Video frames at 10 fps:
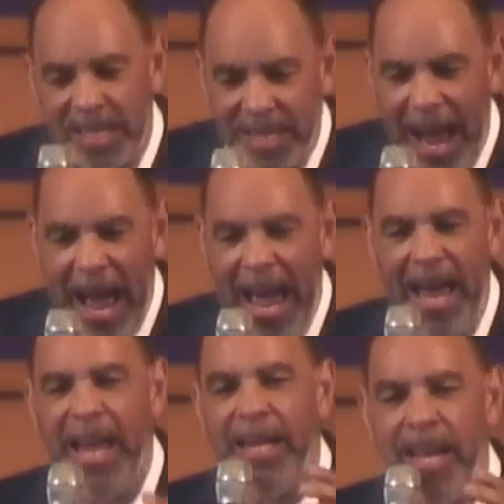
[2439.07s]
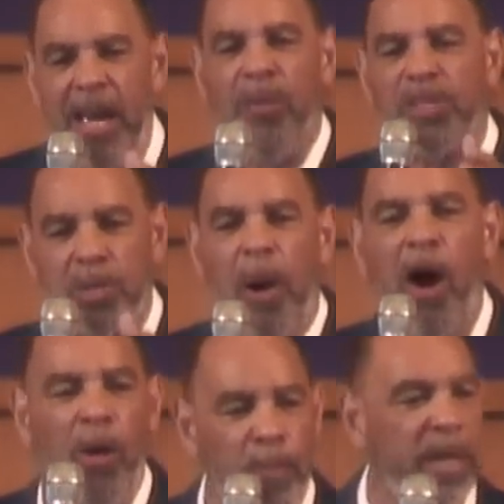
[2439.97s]
aside to help
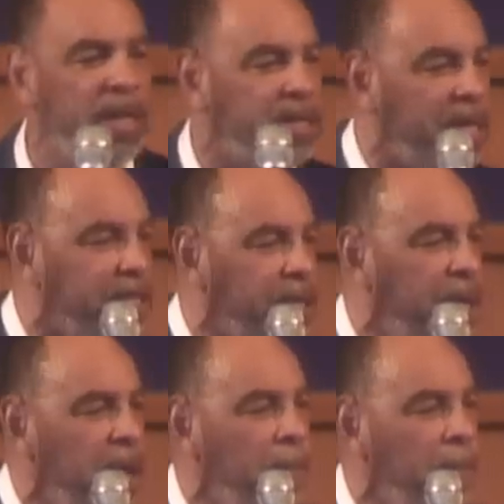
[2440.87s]
small businesses.